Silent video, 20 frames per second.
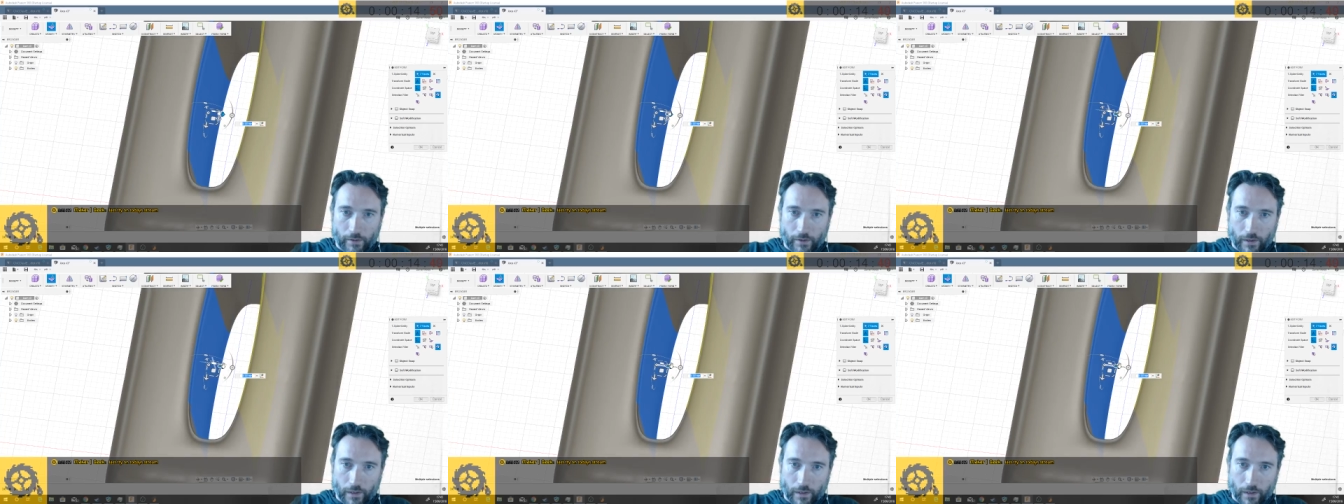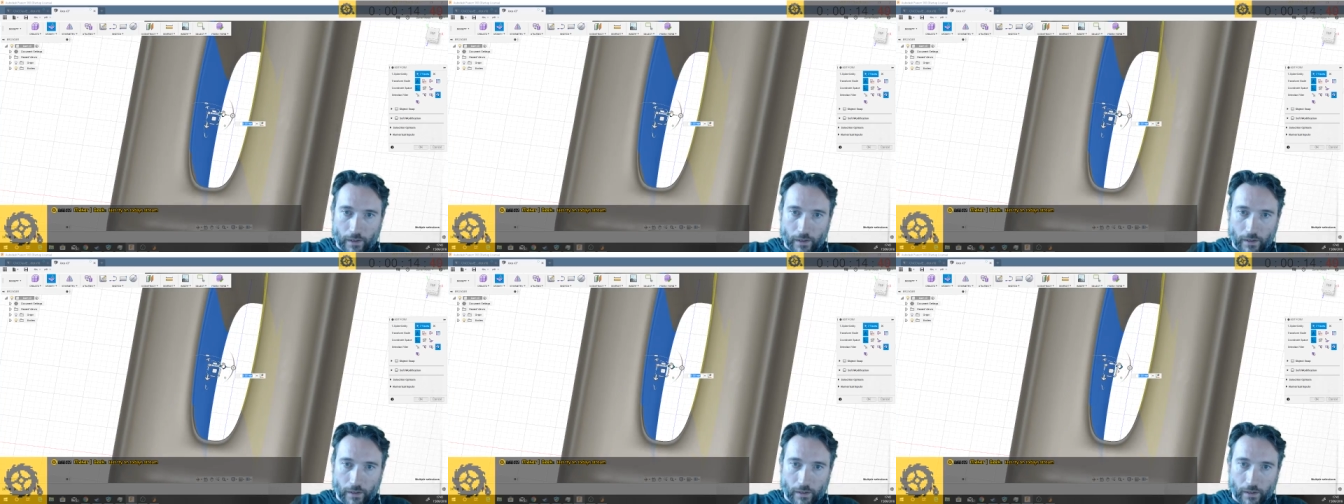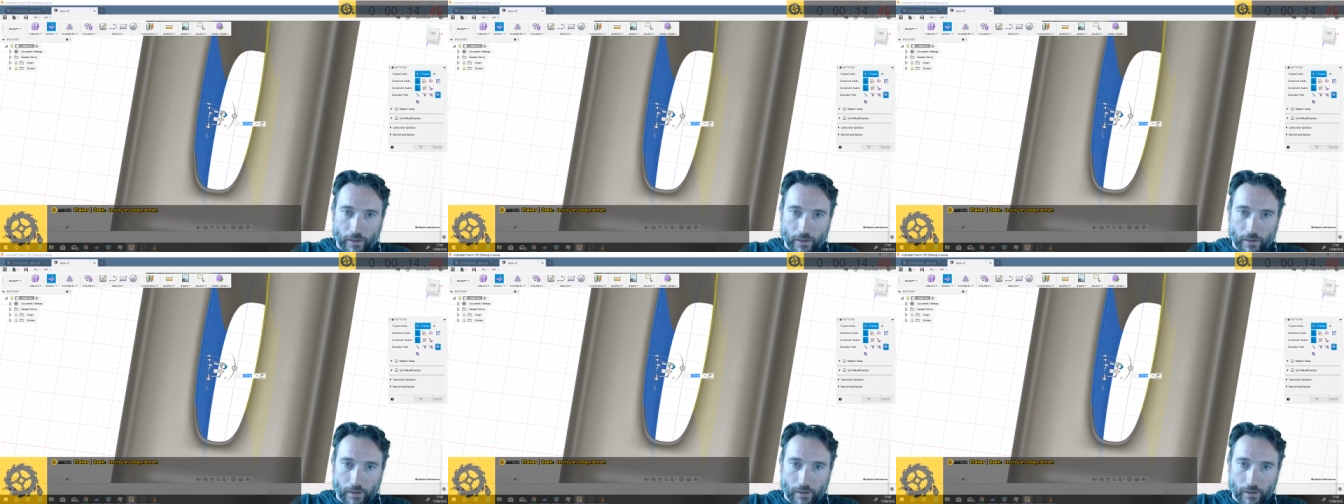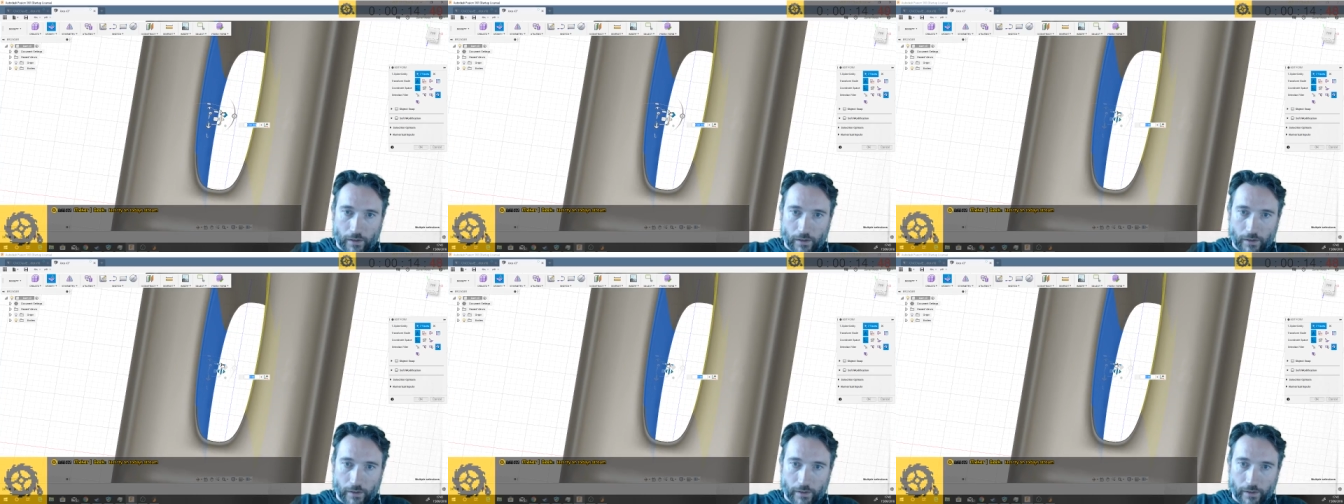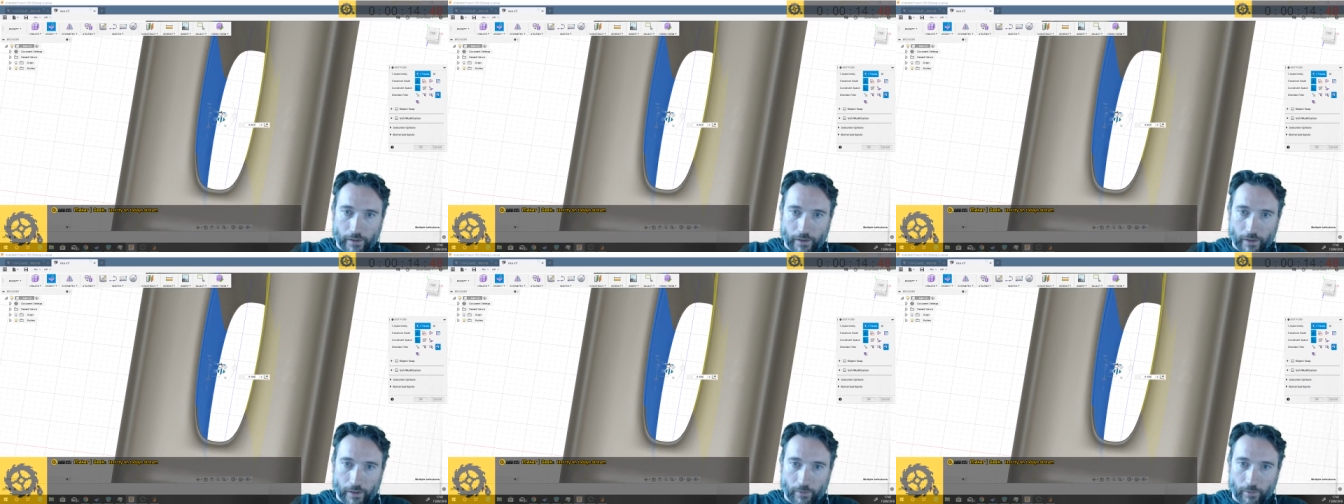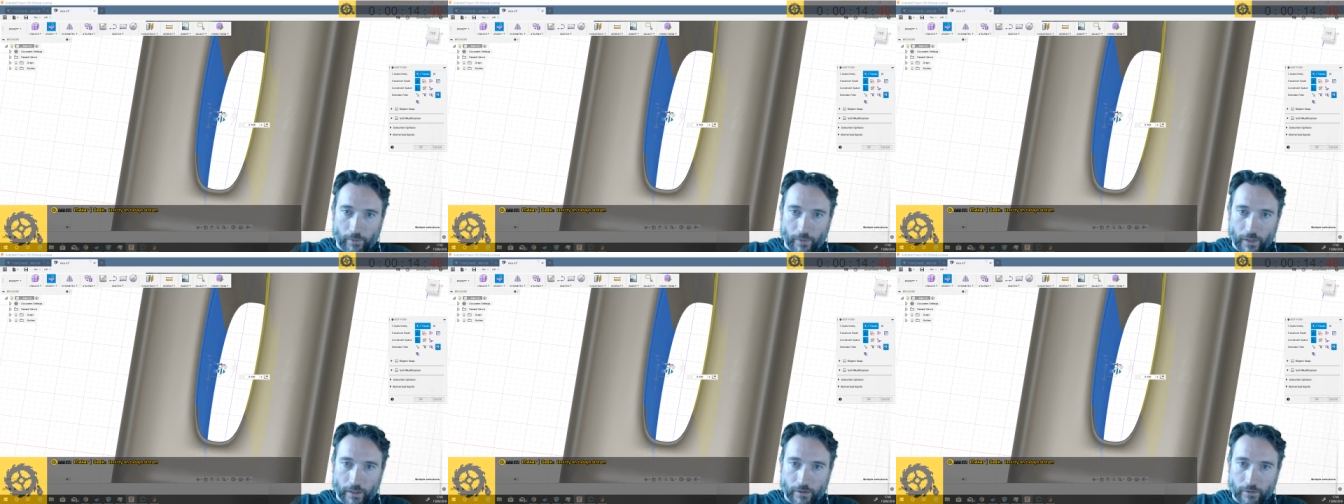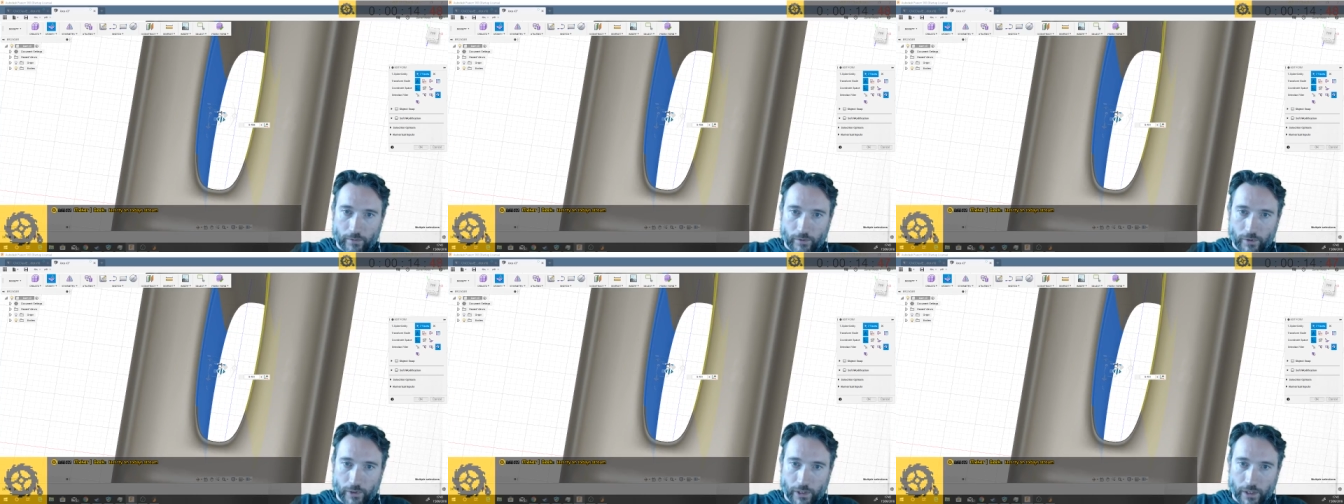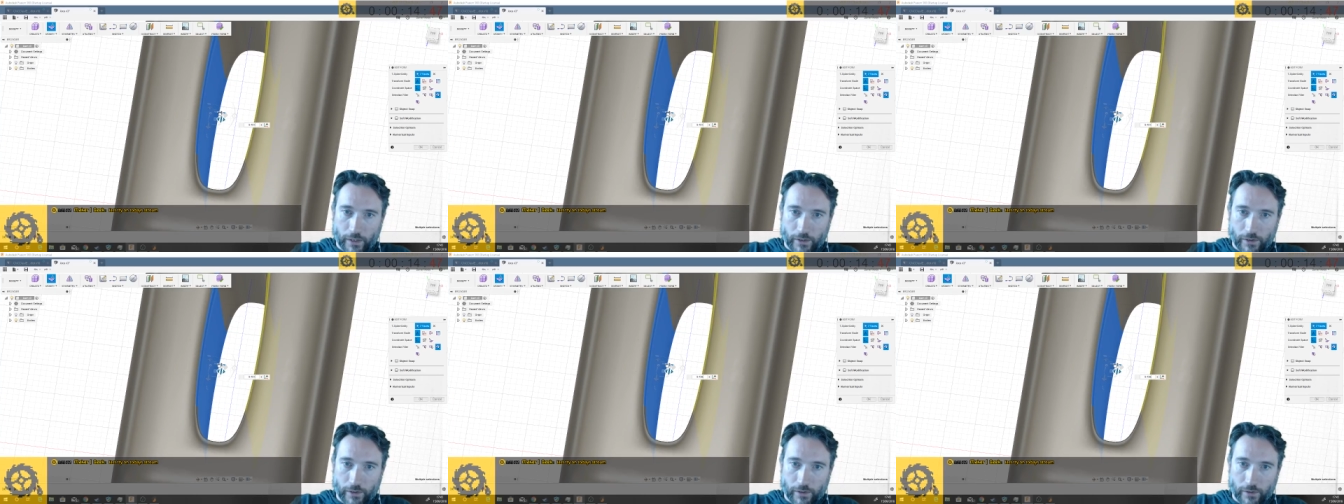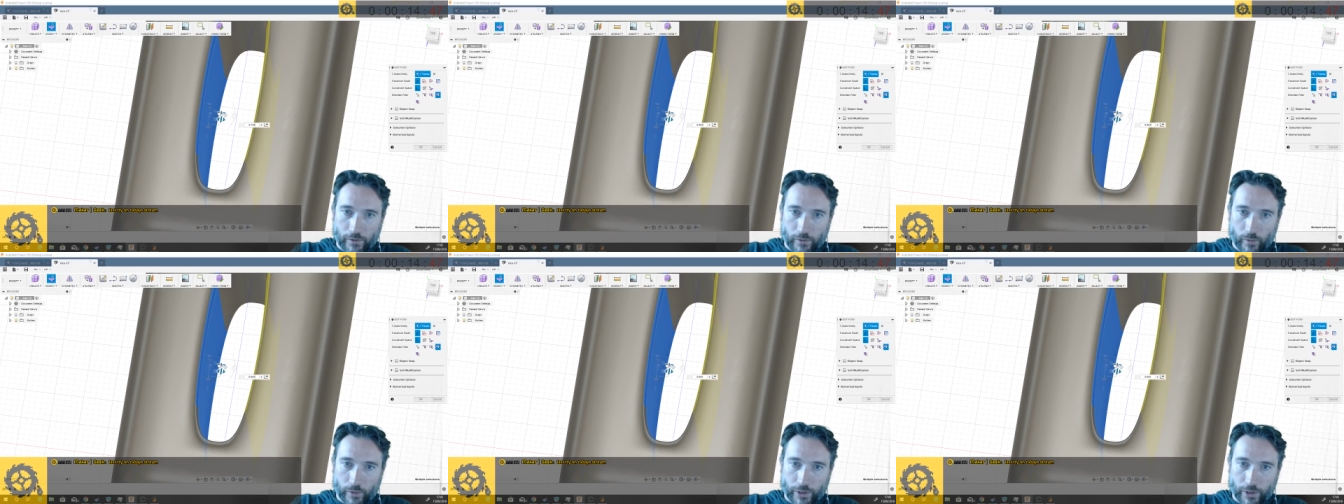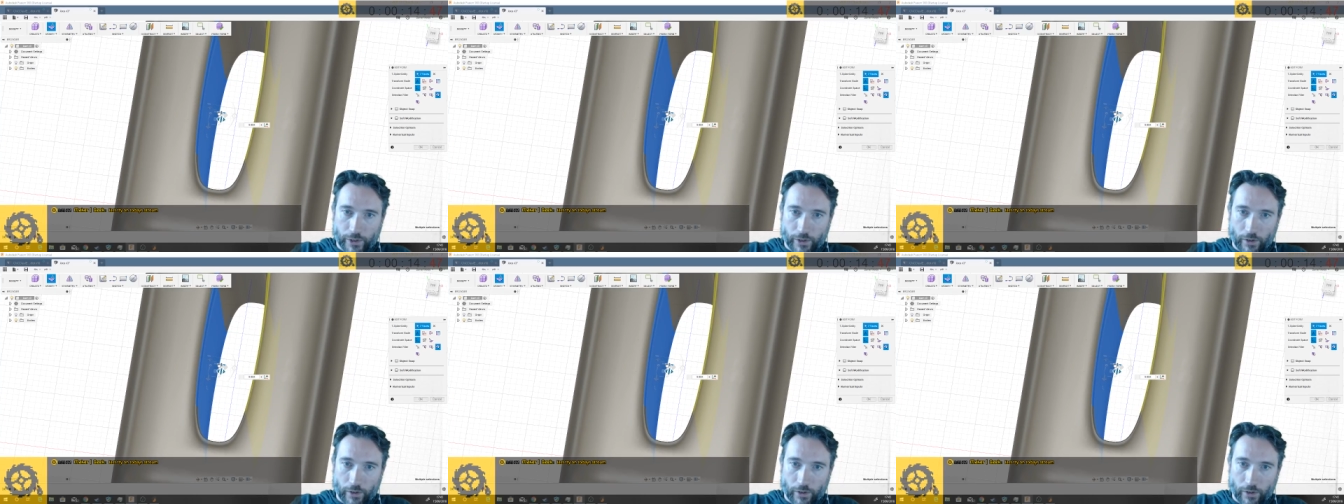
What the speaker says: yeah, make some changes which